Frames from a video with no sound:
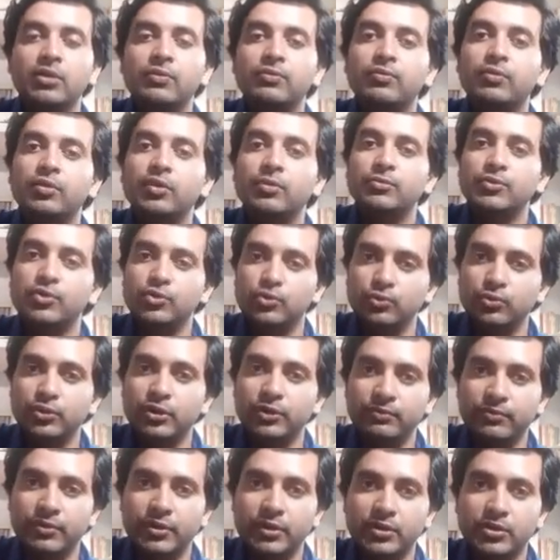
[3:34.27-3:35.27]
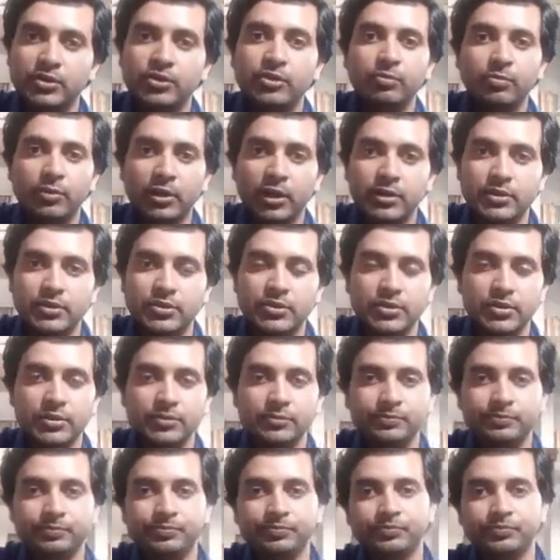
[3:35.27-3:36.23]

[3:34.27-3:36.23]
from two different plants.